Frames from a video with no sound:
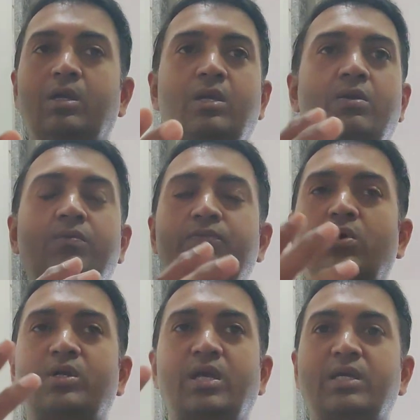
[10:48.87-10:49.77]
if you
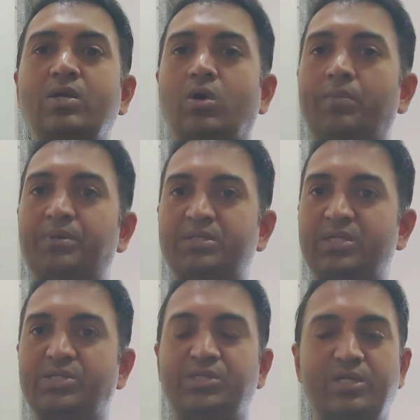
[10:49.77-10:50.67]
are taking
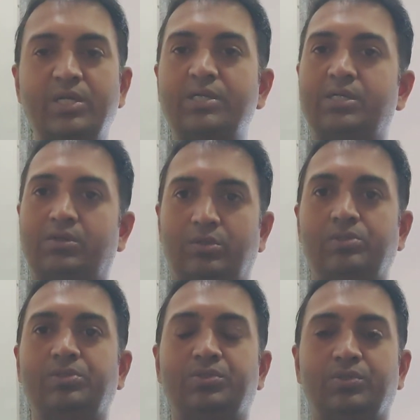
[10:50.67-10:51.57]
operation theater
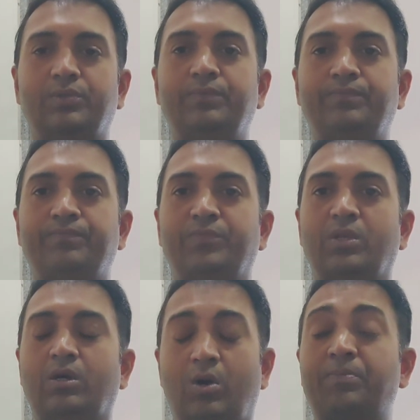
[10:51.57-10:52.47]
also,
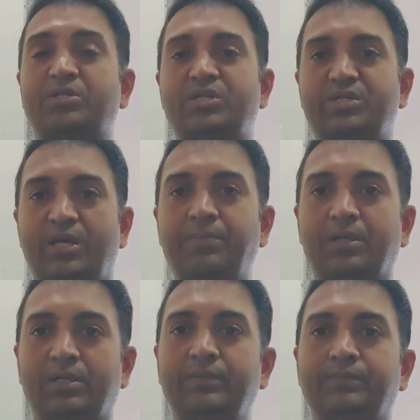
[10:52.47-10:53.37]
operation
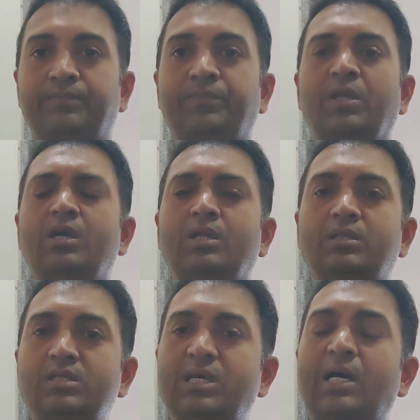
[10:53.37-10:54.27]
table,
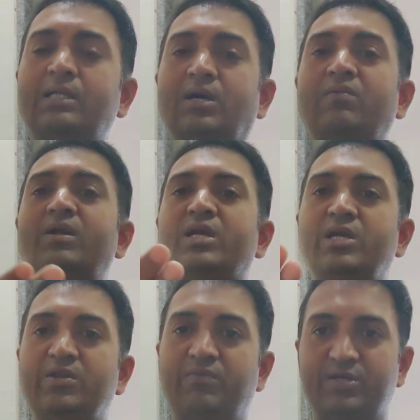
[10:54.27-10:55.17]
these are our
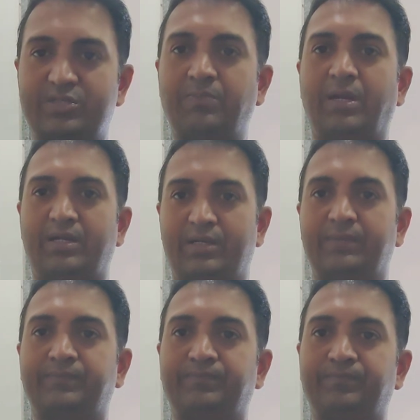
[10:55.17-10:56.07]
investment
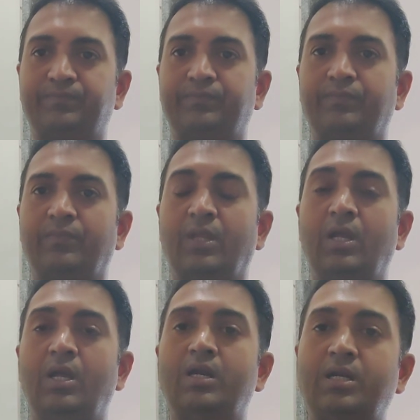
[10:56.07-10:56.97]

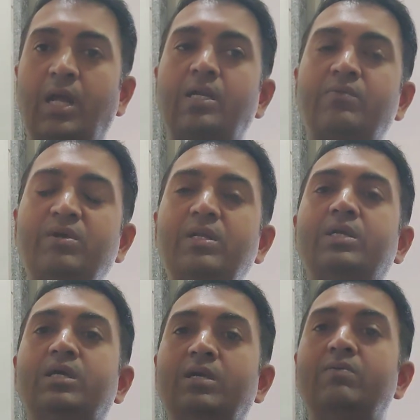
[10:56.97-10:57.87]
that will
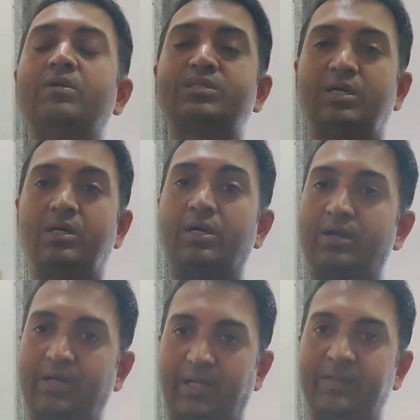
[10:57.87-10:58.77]
give us
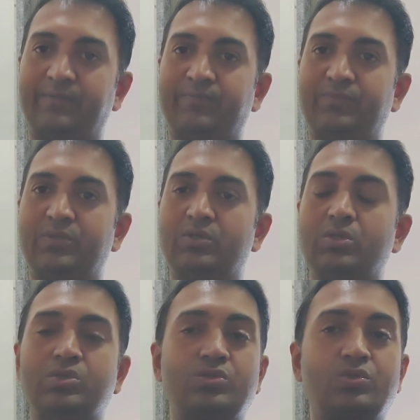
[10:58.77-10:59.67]
earning.
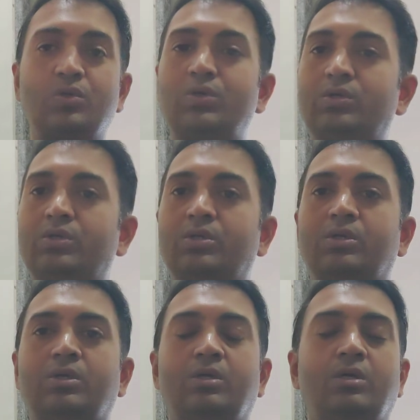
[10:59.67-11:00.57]
So
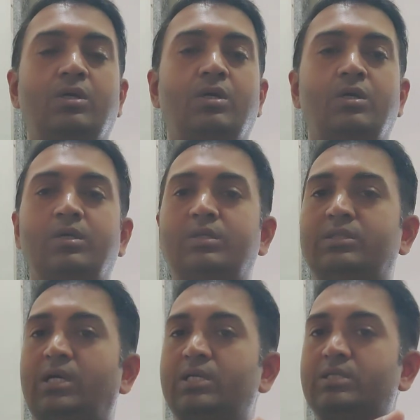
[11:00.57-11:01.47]

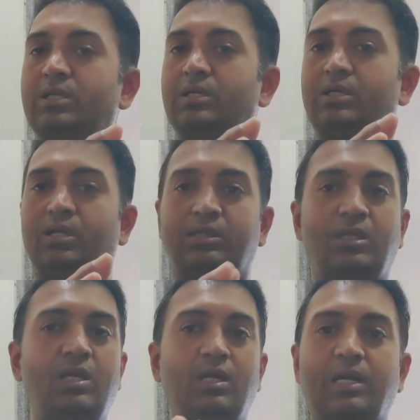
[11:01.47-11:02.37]
there is
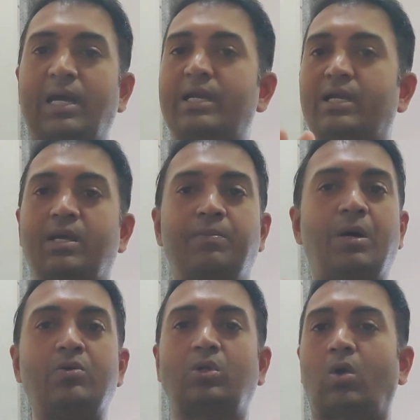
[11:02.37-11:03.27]
nothing like
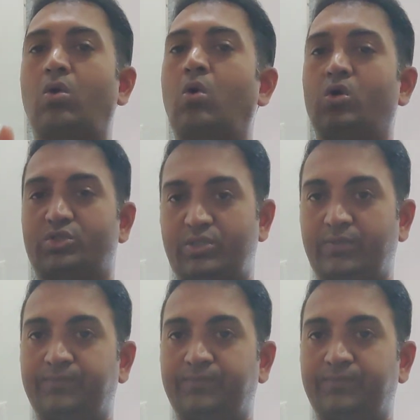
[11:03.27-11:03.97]
about the cost,